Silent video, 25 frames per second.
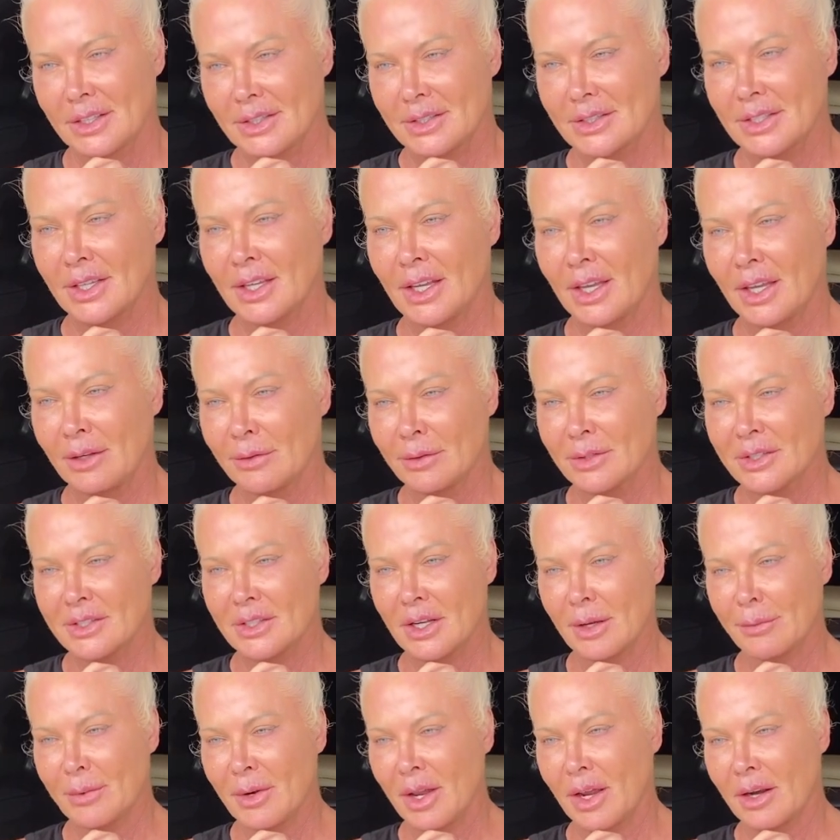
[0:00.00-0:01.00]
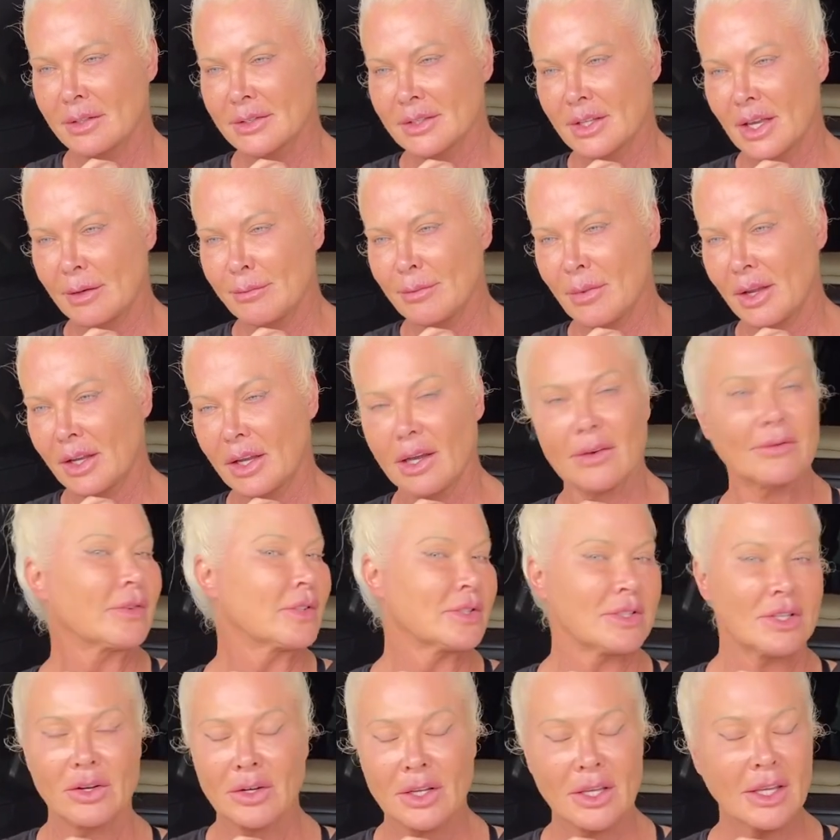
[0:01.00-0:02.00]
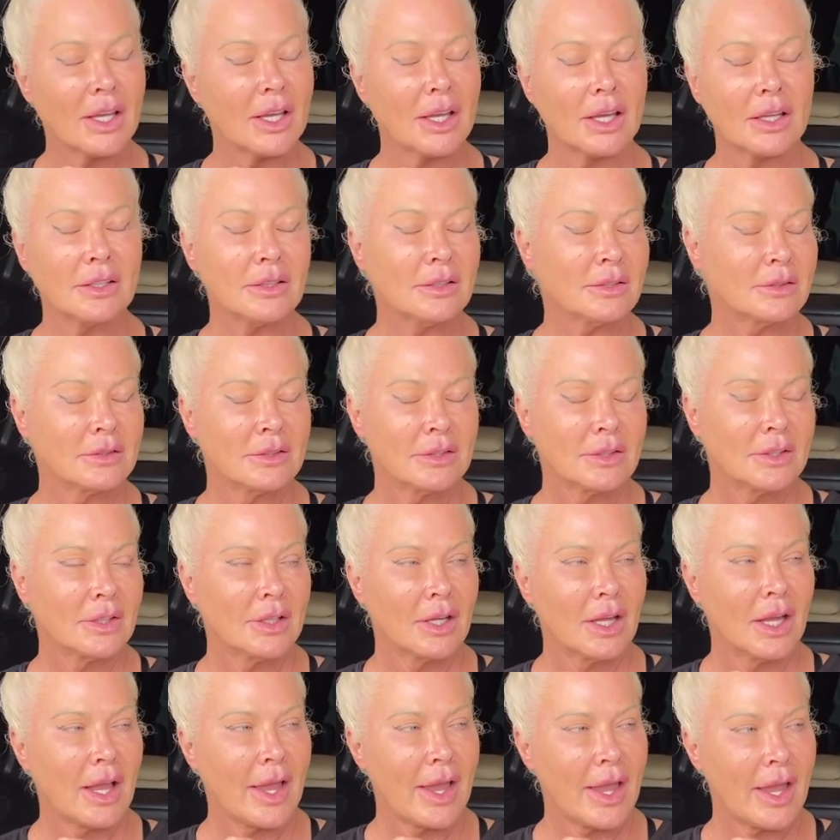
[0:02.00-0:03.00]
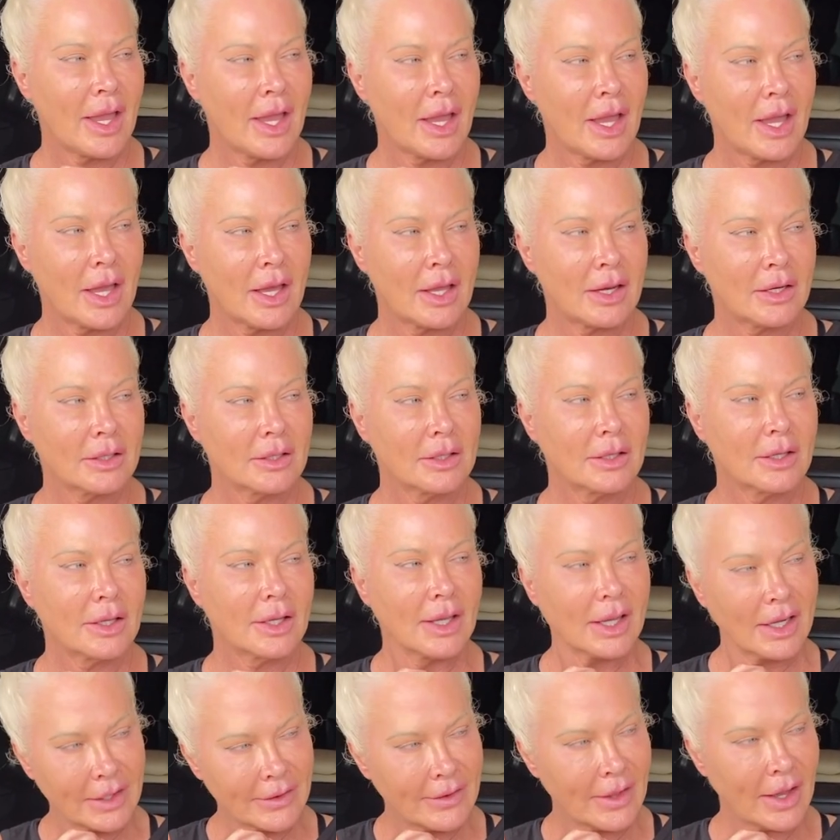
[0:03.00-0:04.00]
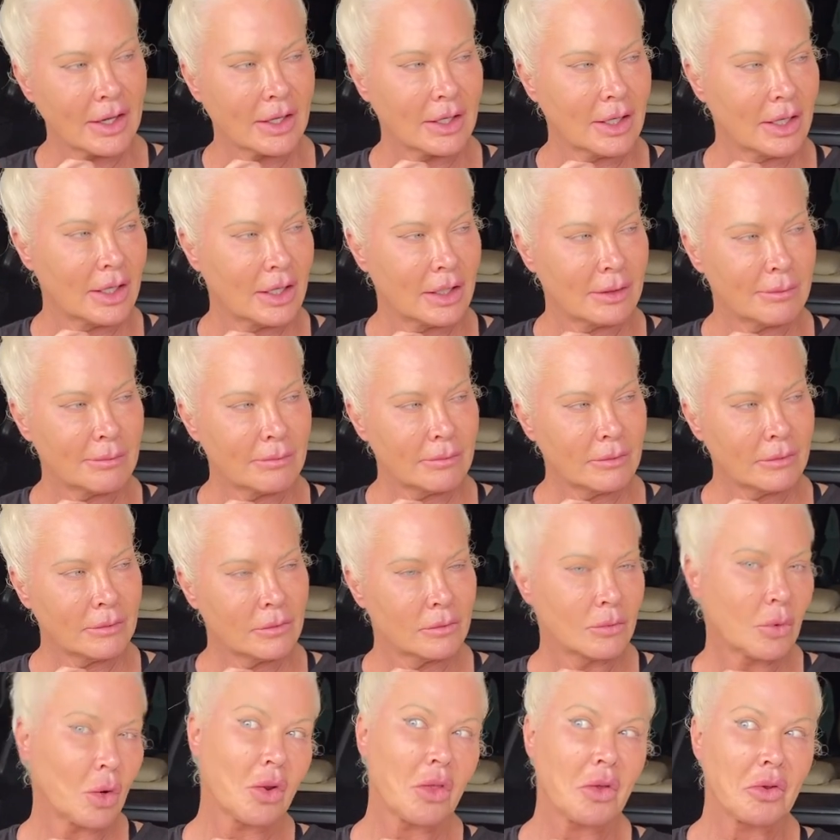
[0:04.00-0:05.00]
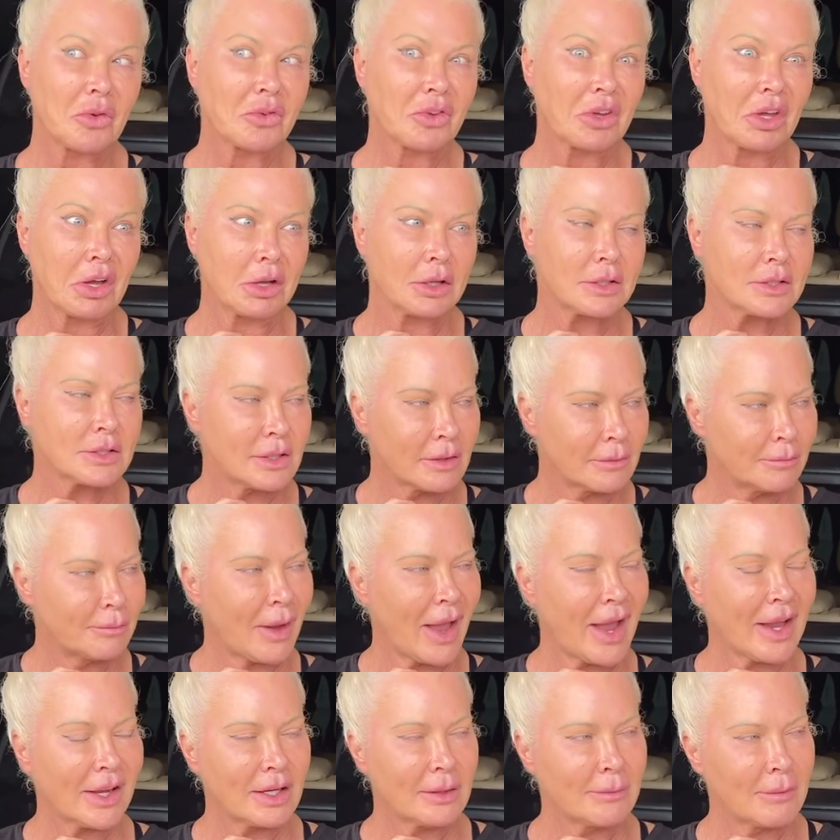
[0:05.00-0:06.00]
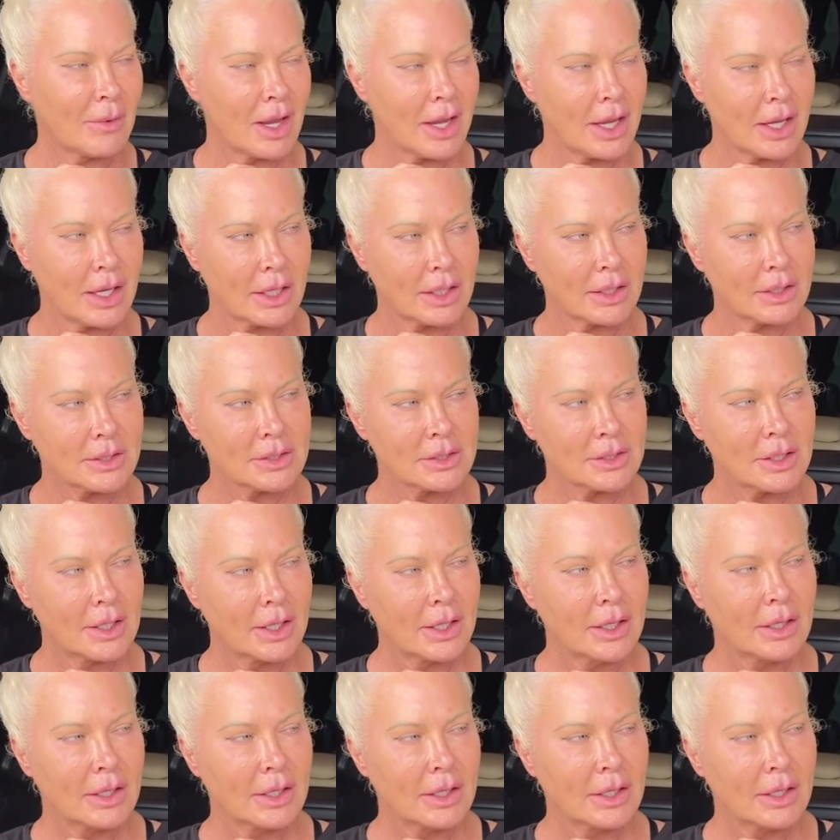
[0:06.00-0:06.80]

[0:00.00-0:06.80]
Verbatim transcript: Today was stepping outside my comfort zone again, and getting that gun or those guns back in my hands.